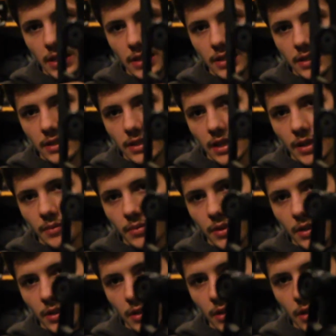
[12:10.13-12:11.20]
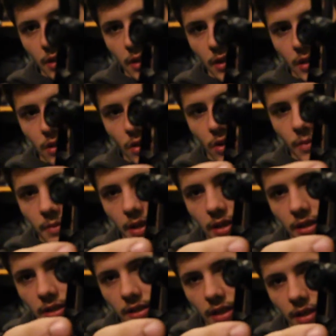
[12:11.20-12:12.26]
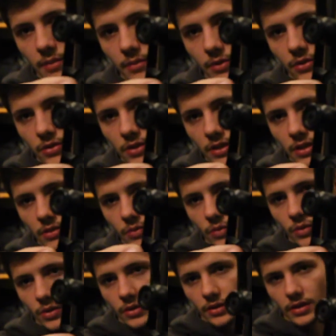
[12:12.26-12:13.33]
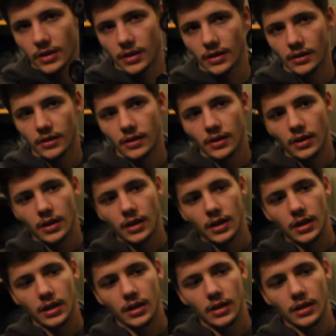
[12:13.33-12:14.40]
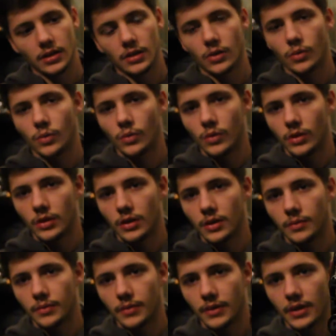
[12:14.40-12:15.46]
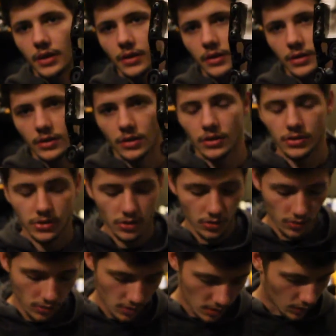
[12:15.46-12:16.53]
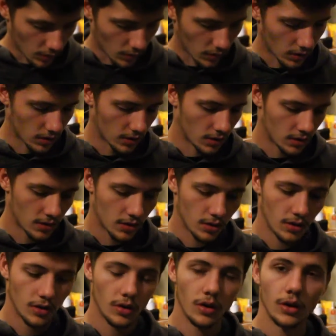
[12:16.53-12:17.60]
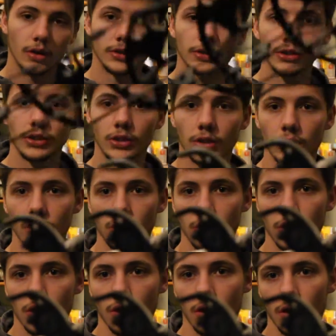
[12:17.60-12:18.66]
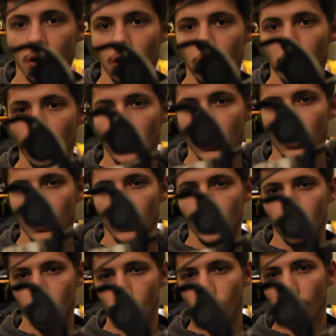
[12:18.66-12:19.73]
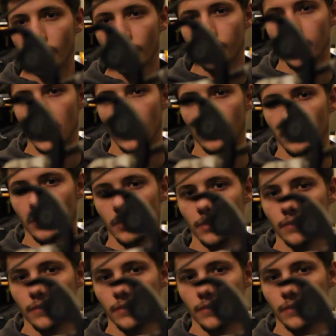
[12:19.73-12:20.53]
got the dampening, harmonic dampeners in it, one there and one up there, and also one on your quiver mount.